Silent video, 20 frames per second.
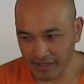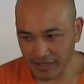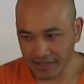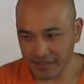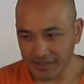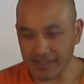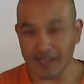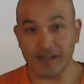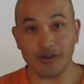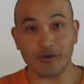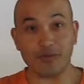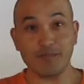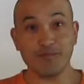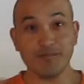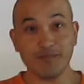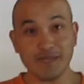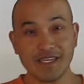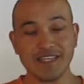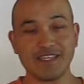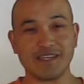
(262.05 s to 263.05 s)
Now,
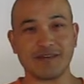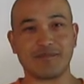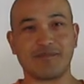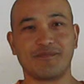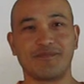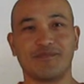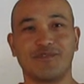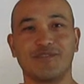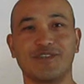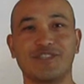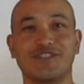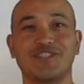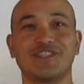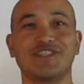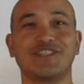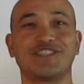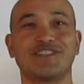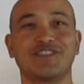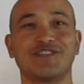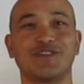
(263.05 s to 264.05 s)
medium, which
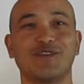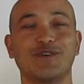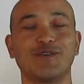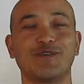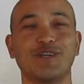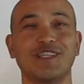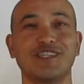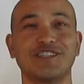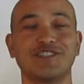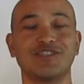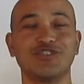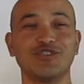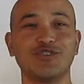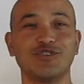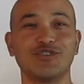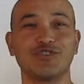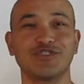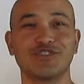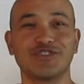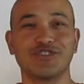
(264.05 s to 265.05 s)
is what is
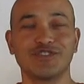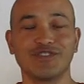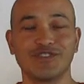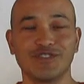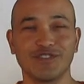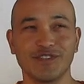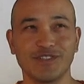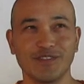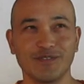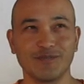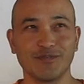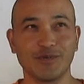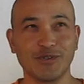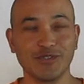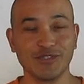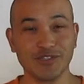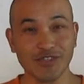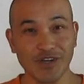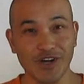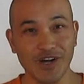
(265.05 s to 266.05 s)
used
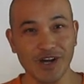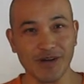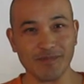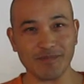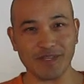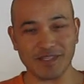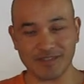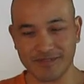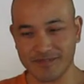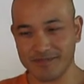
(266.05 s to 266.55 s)
most common.